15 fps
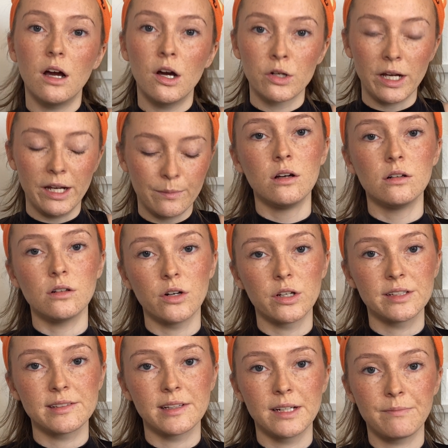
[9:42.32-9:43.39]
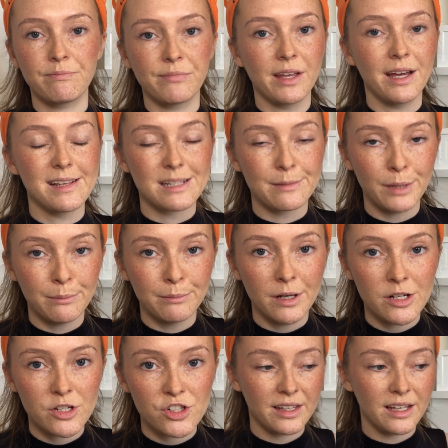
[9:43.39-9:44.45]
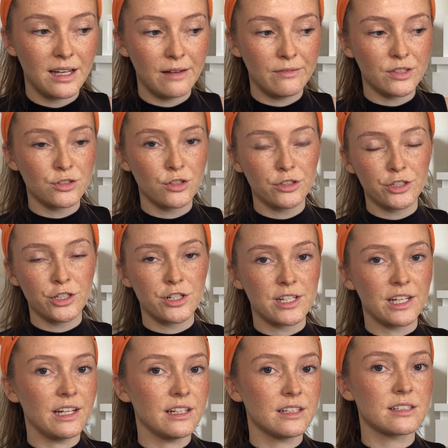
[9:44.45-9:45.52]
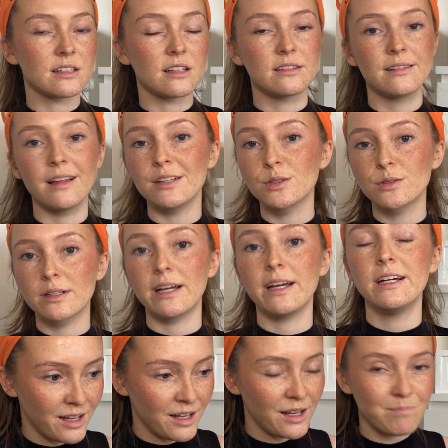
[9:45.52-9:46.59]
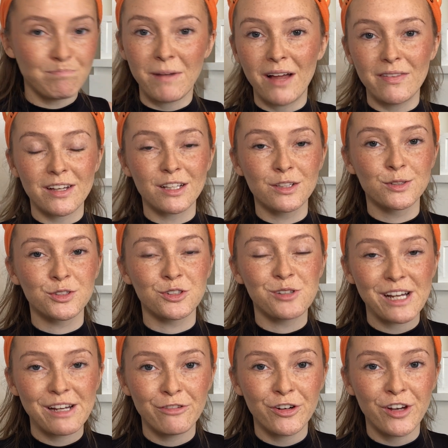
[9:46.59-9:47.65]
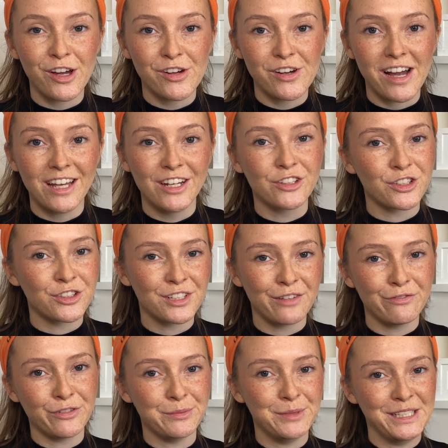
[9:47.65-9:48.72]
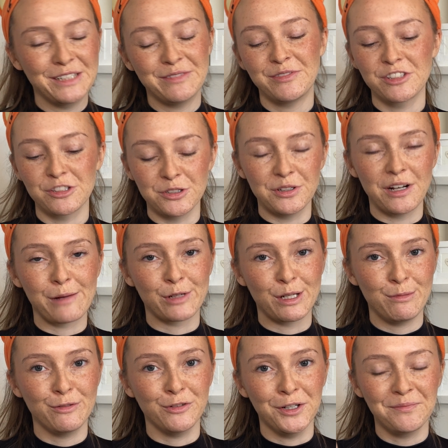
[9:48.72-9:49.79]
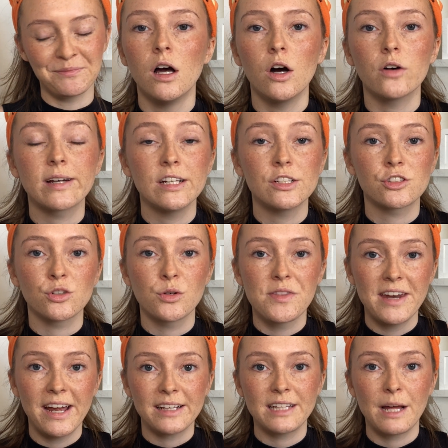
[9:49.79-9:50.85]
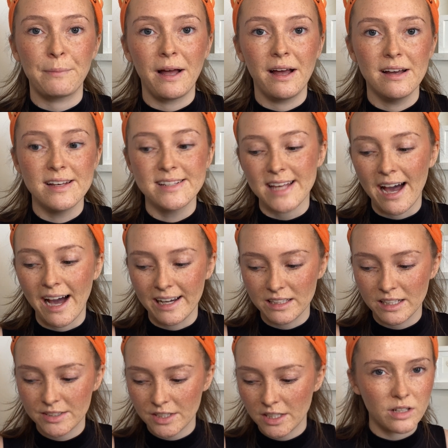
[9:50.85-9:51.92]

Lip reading: Okay, honestly, it's a bit much. If it's not to your taste, that's okay. But I think it looks okay for now and it's good enough for me, so I'm gonna move on. Okay, so the next step is highlighter.